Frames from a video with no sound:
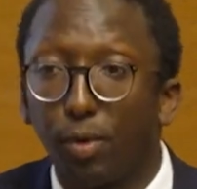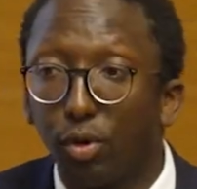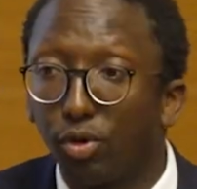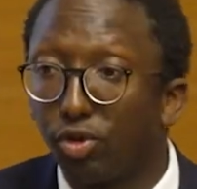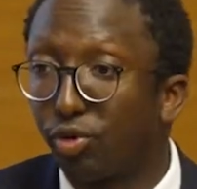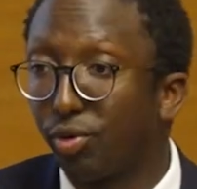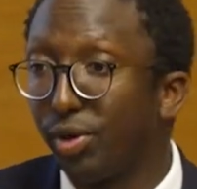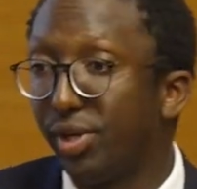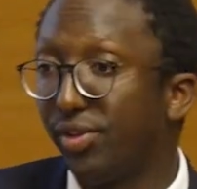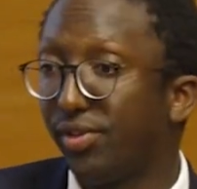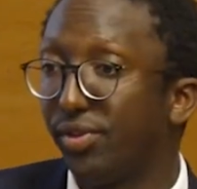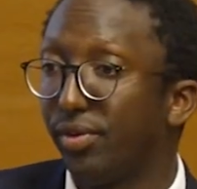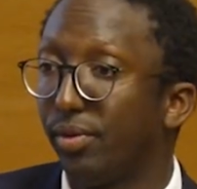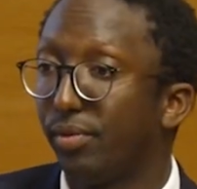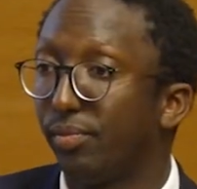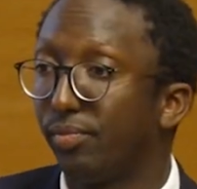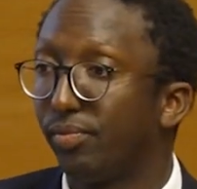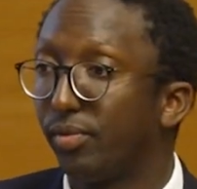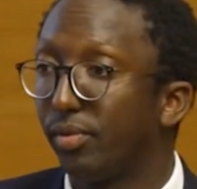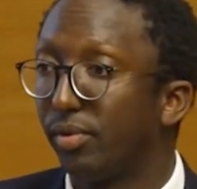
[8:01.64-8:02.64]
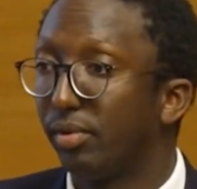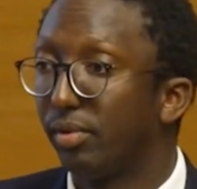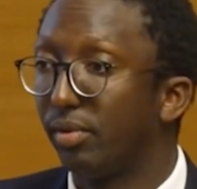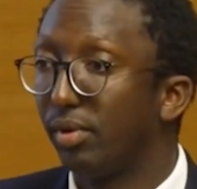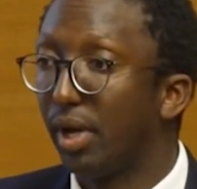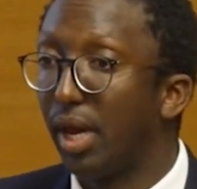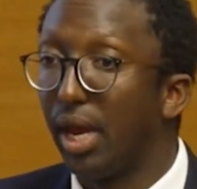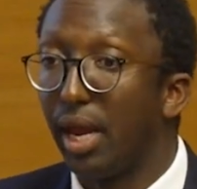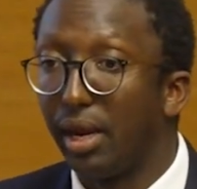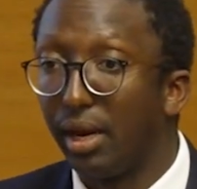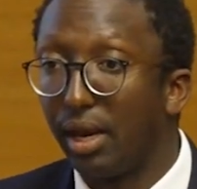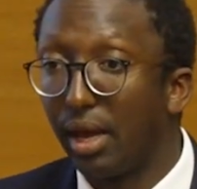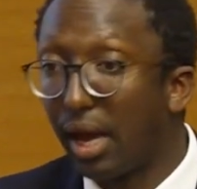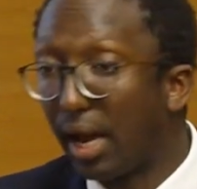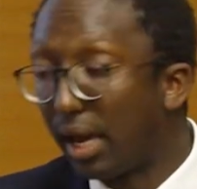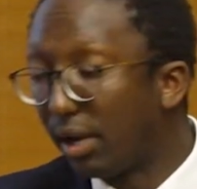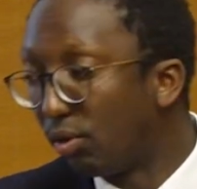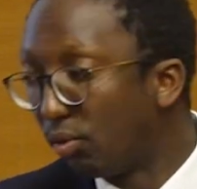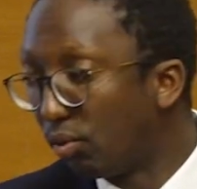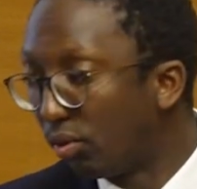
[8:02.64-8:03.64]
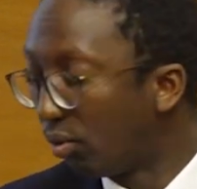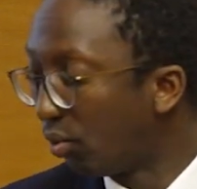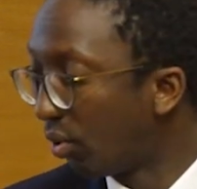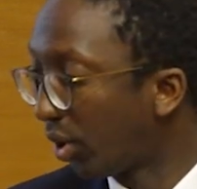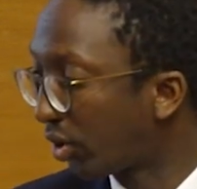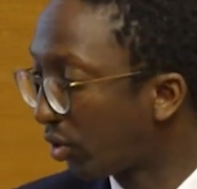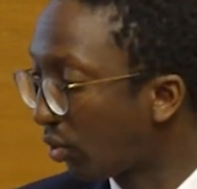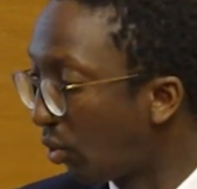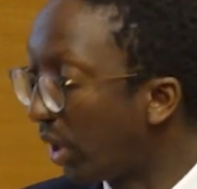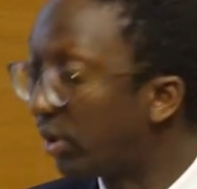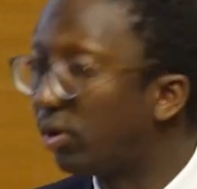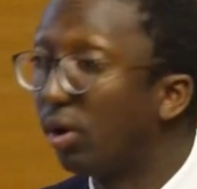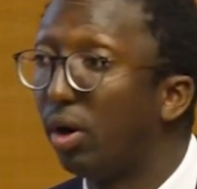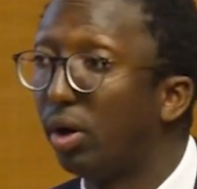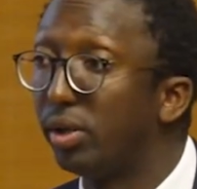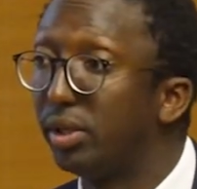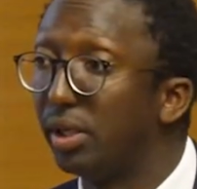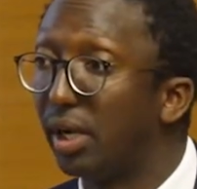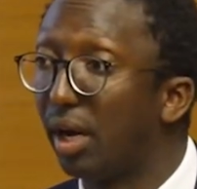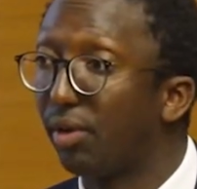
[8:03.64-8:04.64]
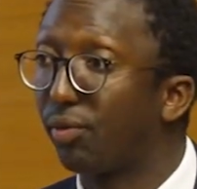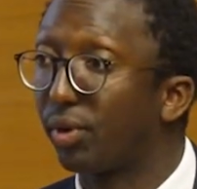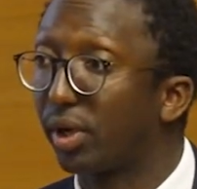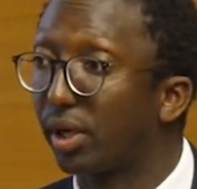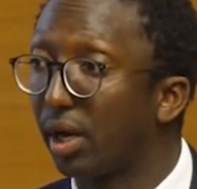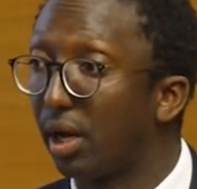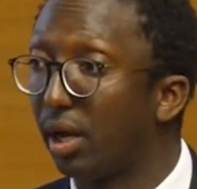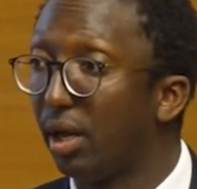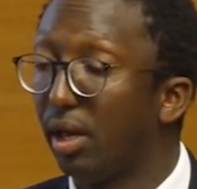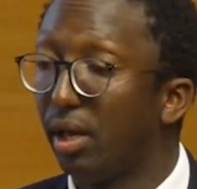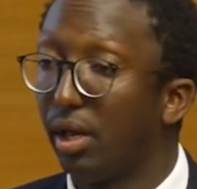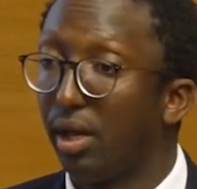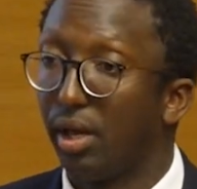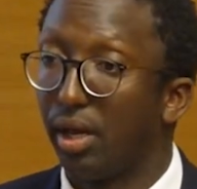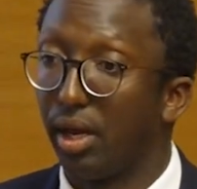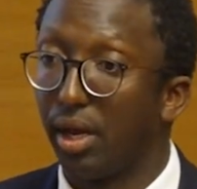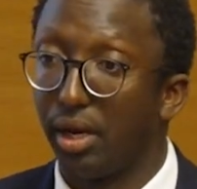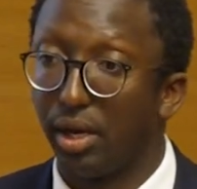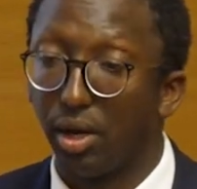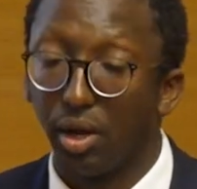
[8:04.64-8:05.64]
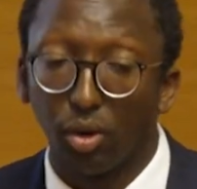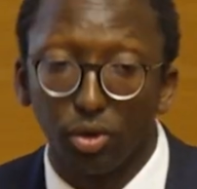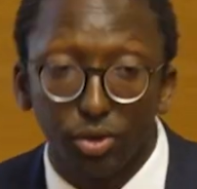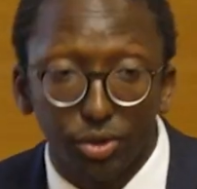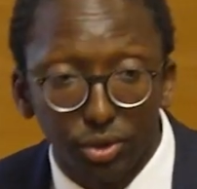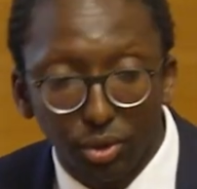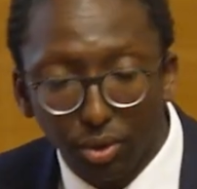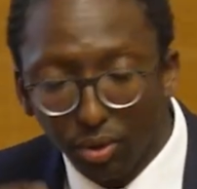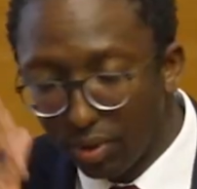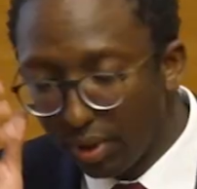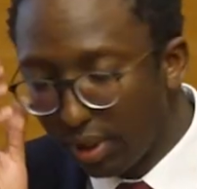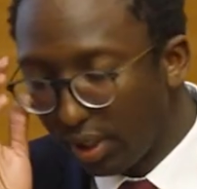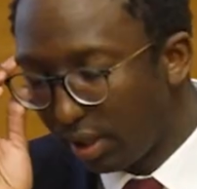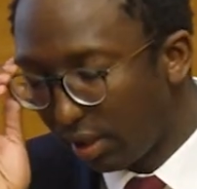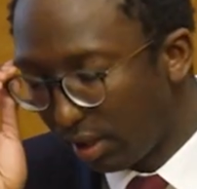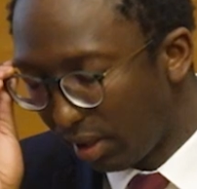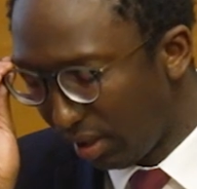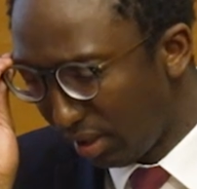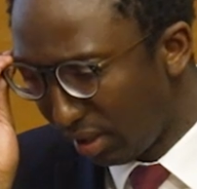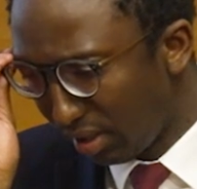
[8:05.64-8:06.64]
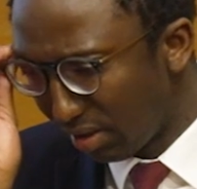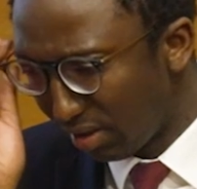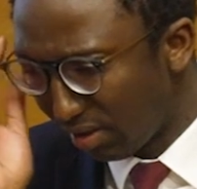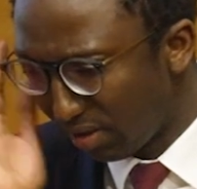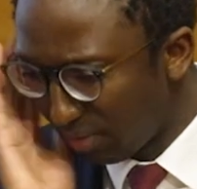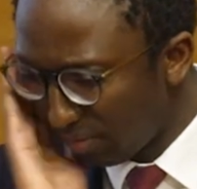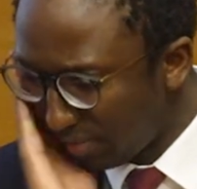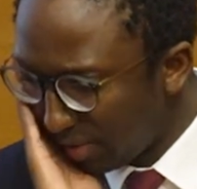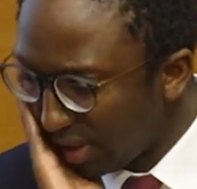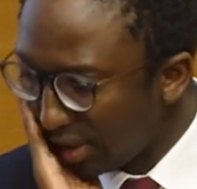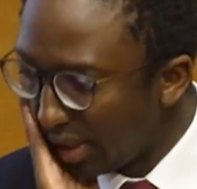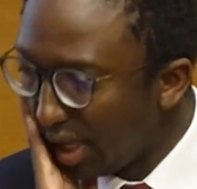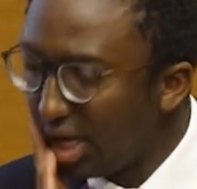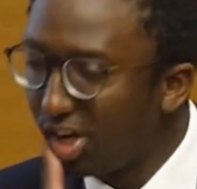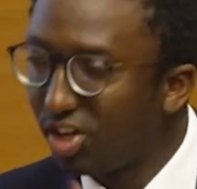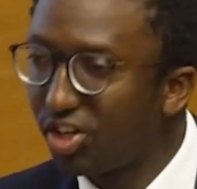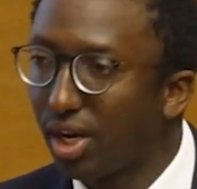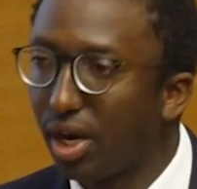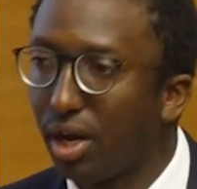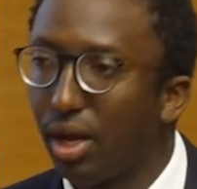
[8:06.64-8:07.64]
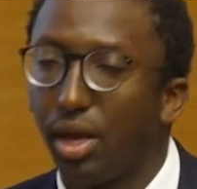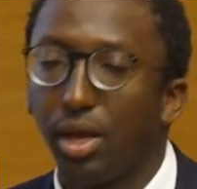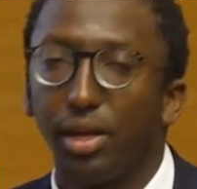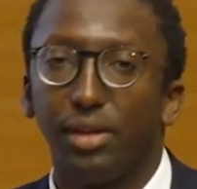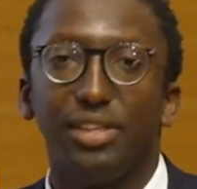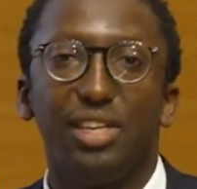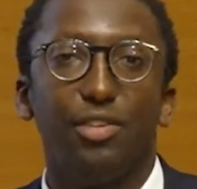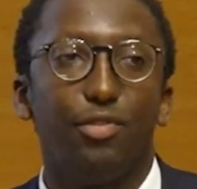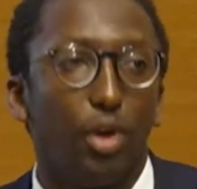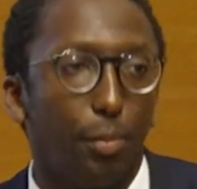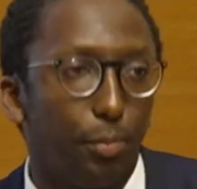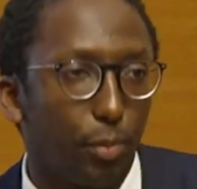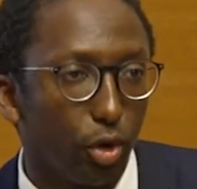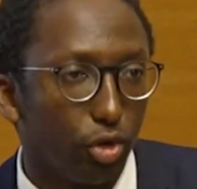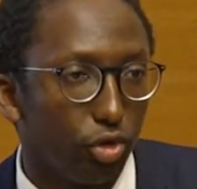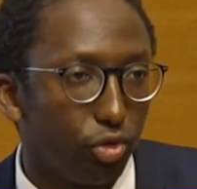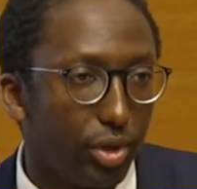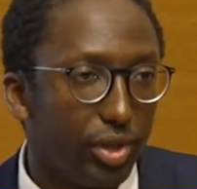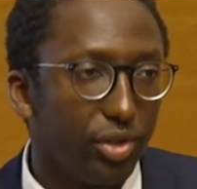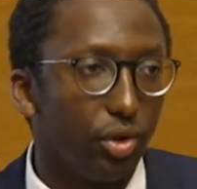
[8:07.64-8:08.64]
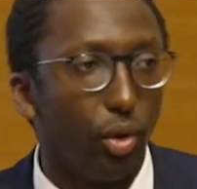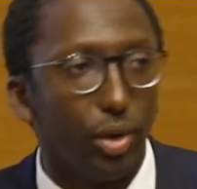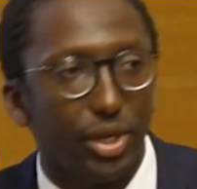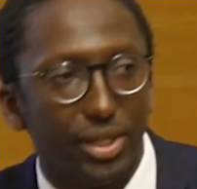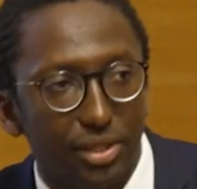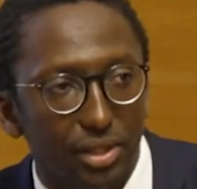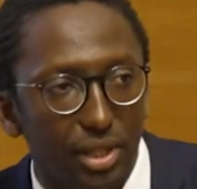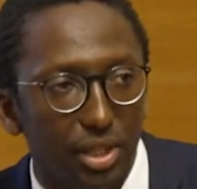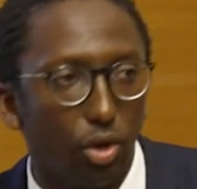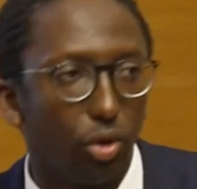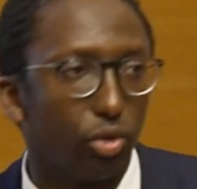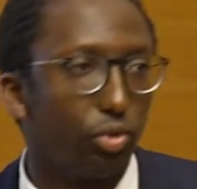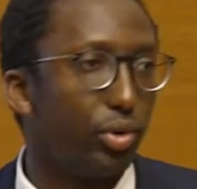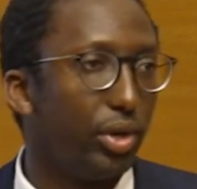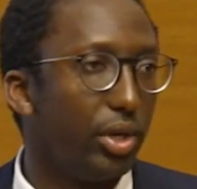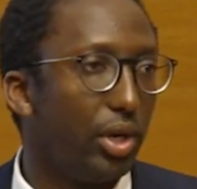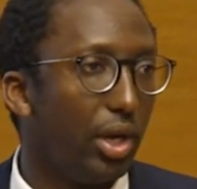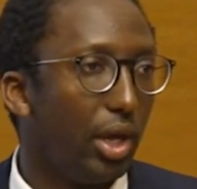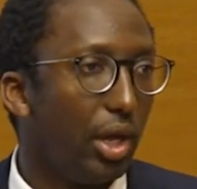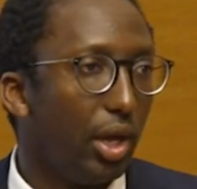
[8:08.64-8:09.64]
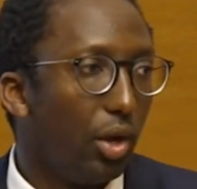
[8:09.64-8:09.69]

countries, and I work quite a lot in Africa and also in Asia, developed countries, OECD countries,